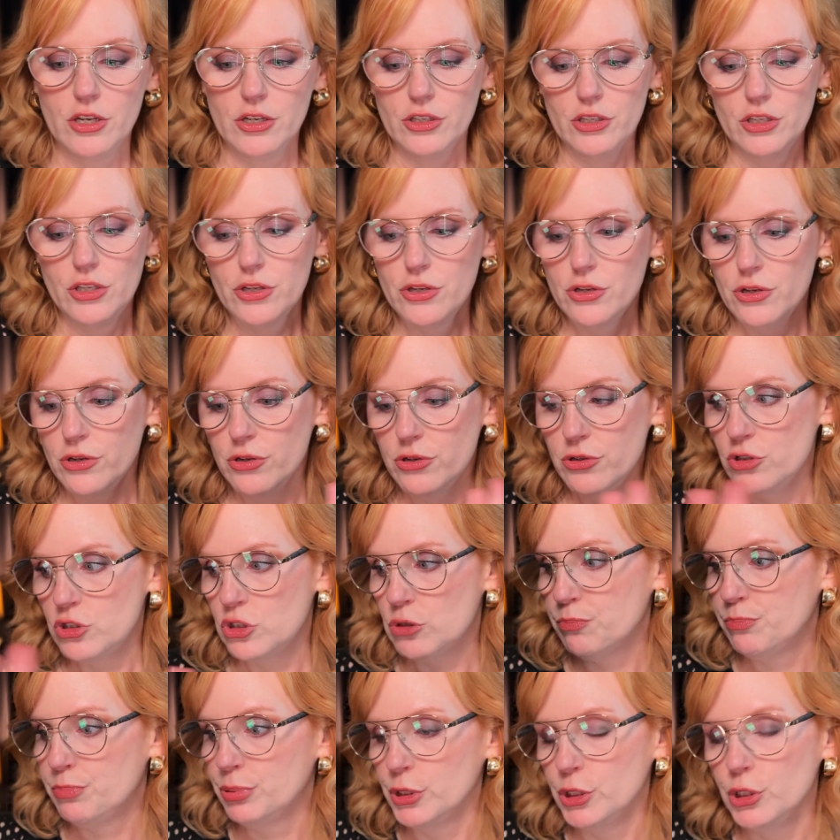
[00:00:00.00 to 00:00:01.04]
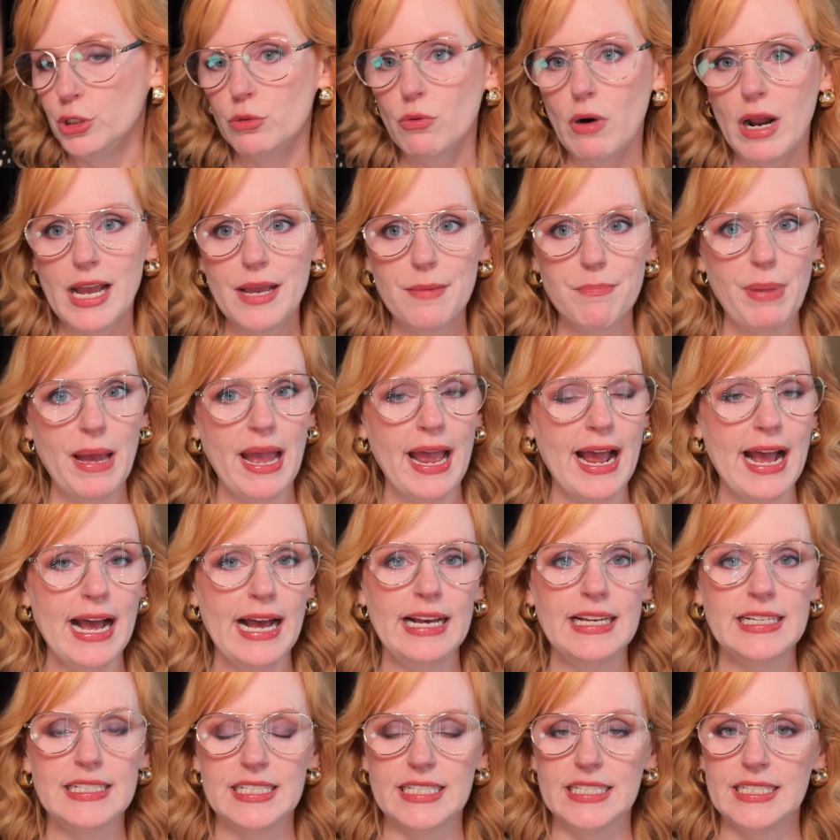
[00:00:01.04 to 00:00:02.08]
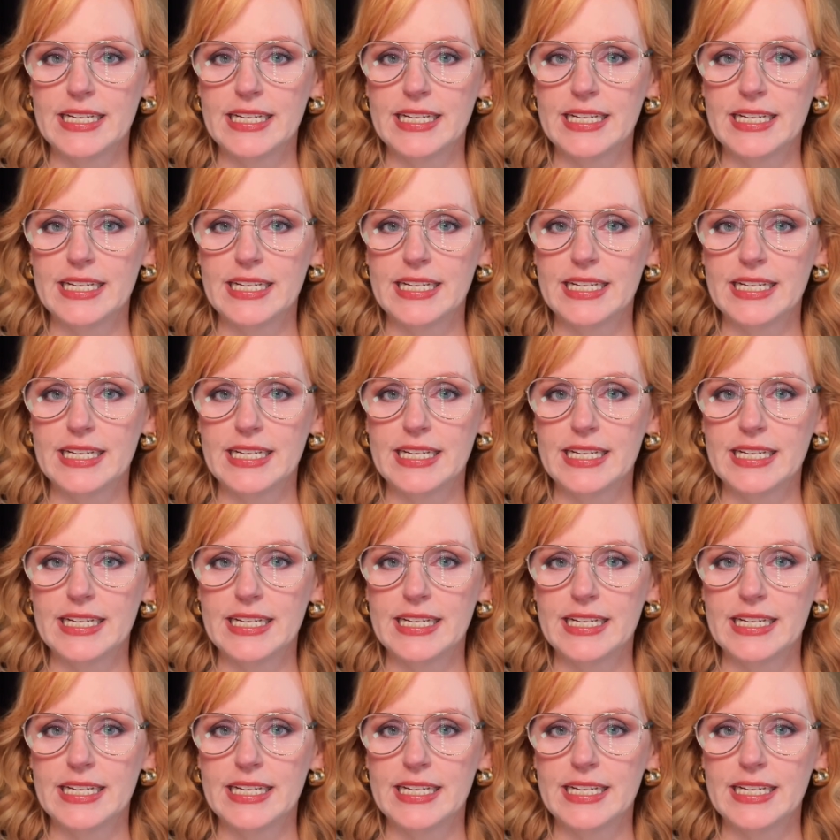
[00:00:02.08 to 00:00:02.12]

used, blew right past,